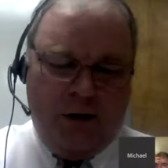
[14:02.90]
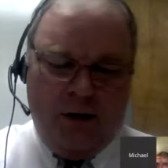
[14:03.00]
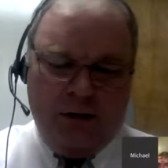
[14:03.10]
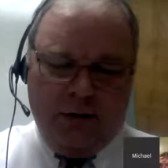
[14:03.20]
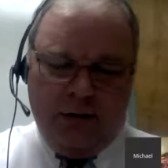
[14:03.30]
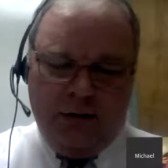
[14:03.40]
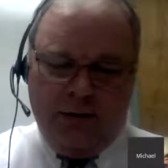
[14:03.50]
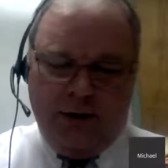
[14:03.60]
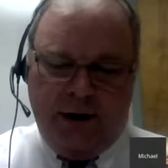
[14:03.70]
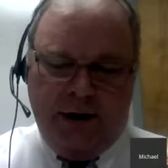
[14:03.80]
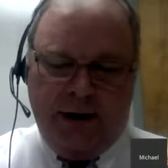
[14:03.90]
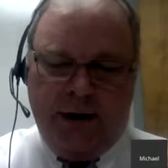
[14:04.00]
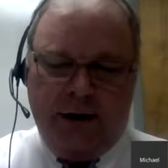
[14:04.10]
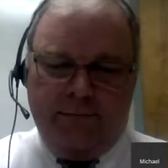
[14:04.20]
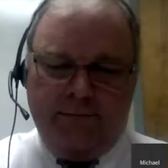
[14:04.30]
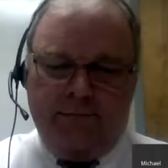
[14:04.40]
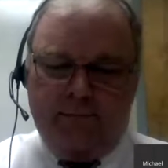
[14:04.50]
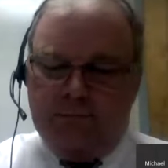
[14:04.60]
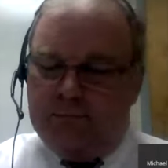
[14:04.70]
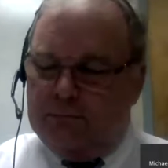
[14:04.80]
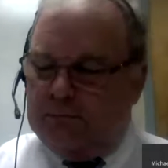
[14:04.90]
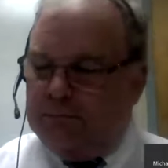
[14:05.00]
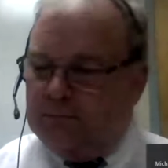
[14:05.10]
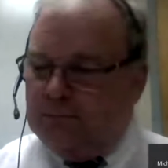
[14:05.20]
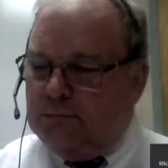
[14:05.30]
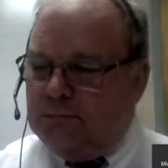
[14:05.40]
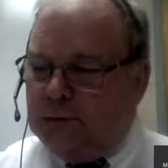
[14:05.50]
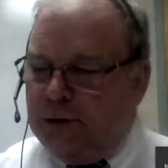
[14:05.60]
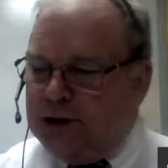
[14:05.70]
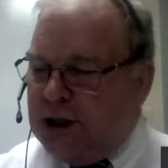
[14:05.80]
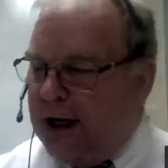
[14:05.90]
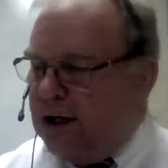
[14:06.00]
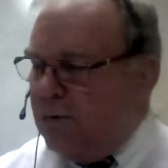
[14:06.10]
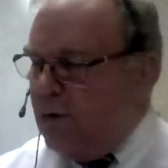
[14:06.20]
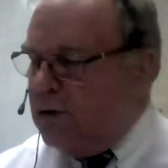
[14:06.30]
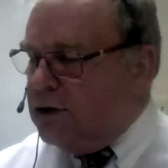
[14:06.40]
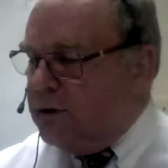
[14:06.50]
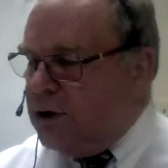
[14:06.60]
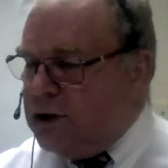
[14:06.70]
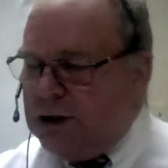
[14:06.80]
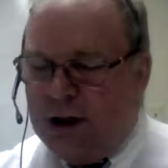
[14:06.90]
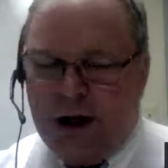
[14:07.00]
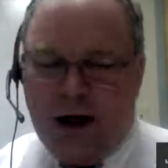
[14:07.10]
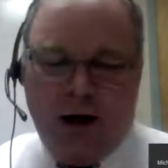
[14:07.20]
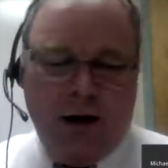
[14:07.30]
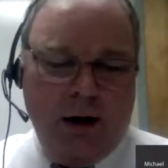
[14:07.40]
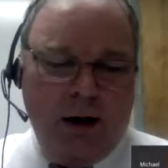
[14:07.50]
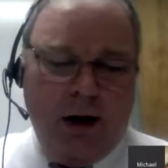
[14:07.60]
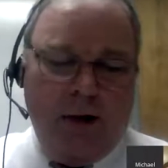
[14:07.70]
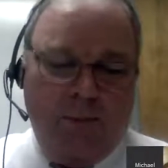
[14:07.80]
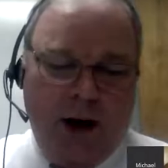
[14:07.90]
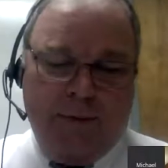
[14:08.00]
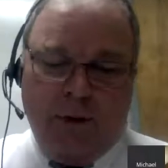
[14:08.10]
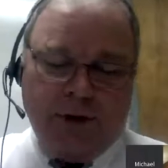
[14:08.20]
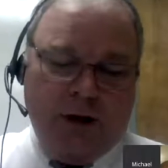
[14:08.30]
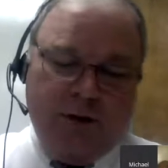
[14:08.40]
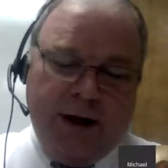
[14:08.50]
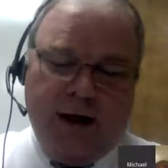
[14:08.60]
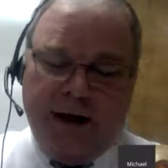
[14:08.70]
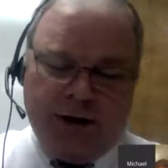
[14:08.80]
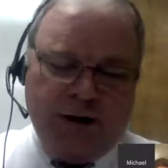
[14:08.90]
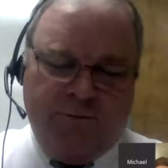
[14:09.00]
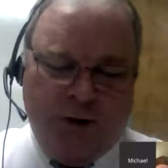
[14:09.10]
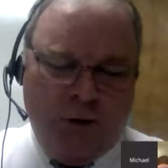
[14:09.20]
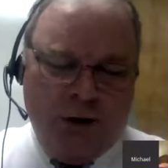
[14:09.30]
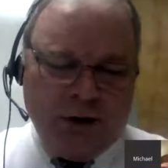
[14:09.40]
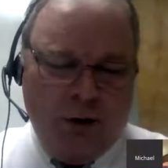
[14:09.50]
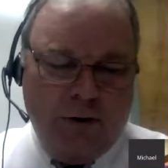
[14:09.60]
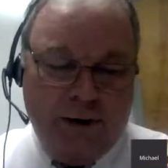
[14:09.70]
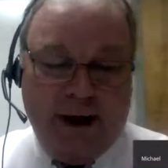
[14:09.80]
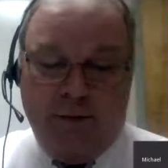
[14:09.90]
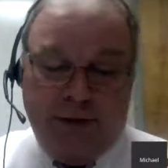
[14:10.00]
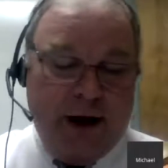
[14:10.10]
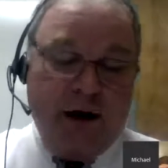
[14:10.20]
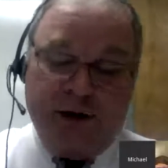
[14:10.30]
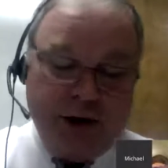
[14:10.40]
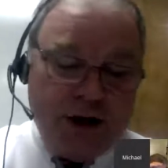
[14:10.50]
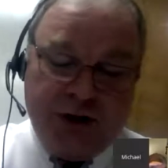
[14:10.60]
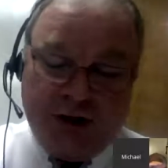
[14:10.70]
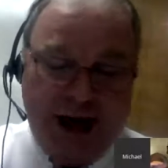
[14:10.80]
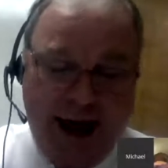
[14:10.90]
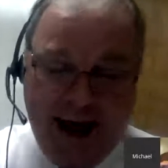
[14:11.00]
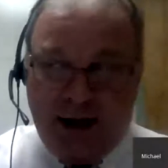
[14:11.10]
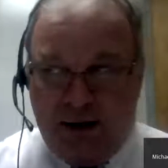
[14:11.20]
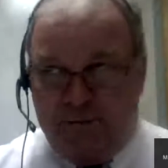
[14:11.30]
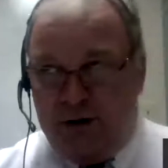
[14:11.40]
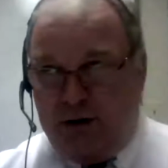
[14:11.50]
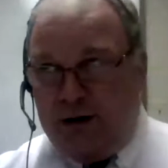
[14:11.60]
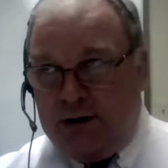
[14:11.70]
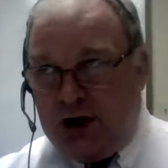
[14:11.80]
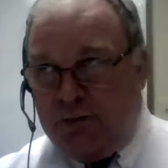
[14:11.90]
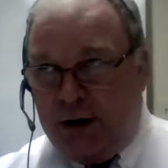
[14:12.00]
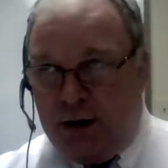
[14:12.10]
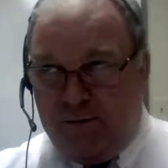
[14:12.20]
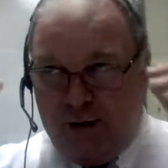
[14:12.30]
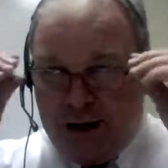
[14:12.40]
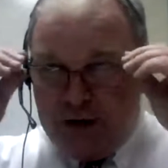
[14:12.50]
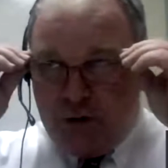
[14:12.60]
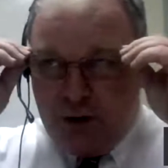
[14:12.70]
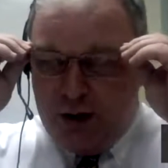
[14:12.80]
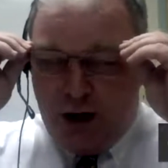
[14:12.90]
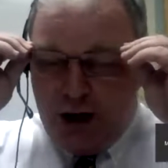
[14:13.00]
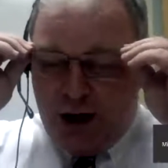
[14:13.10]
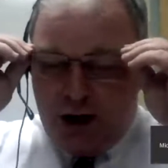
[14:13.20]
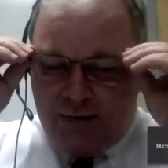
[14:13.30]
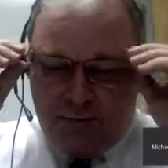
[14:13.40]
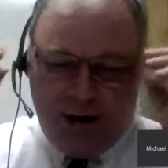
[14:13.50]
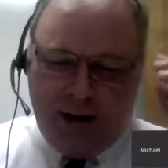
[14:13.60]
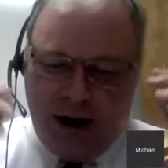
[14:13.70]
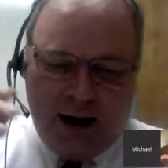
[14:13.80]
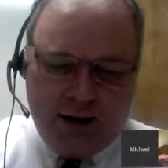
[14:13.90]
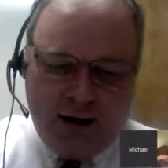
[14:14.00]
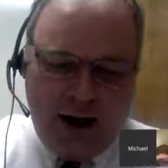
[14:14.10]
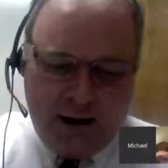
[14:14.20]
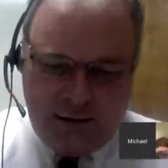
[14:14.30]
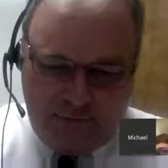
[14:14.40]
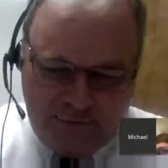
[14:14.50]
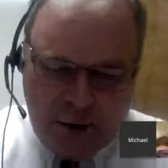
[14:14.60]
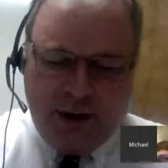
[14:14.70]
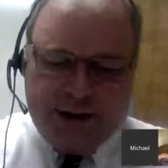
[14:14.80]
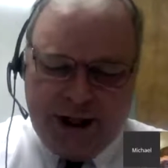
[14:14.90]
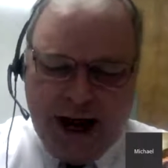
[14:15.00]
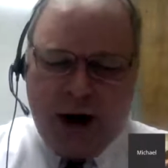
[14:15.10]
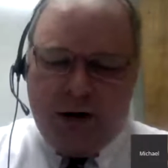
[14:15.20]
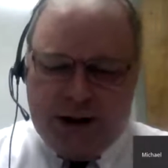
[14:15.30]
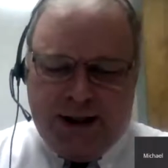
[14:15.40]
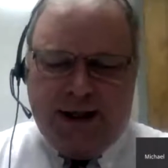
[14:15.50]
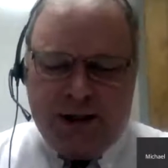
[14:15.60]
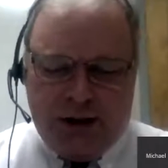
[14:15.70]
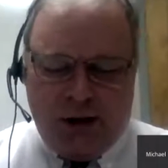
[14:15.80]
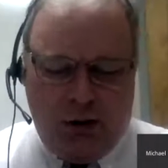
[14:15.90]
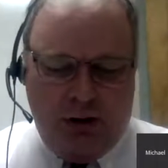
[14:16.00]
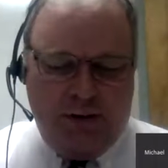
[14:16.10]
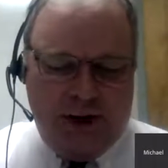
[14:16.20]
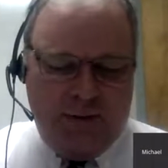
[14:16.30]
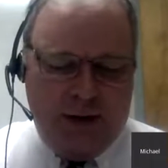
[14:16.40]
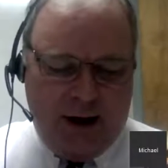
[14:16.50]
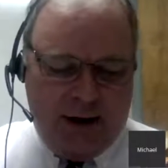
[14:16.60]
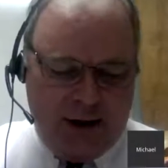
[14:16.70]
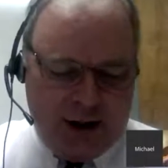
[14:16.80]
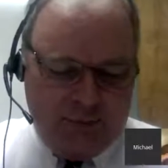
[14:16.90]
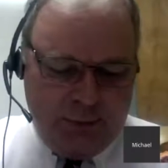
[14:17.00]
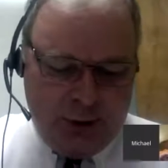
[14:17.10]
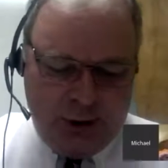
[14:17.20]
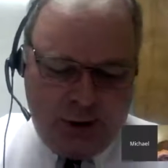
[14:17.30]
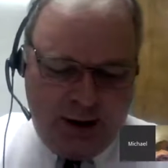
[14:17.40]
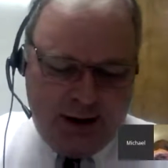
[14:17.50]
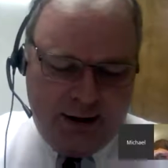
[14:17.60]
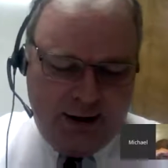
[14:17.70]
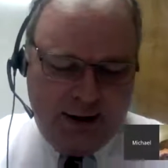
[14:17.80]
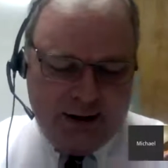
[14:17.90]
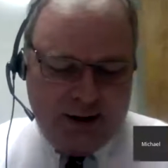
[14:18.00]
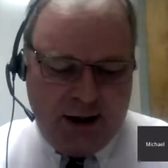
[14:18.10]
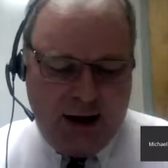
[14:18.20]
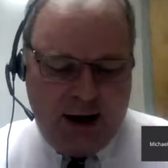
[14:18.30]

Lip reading: on the Jewish kingdom, or the Jewish people, so he doesn't focus on them. They're just as active during this period of history, but God's not focusing our attention on them in this book, or in these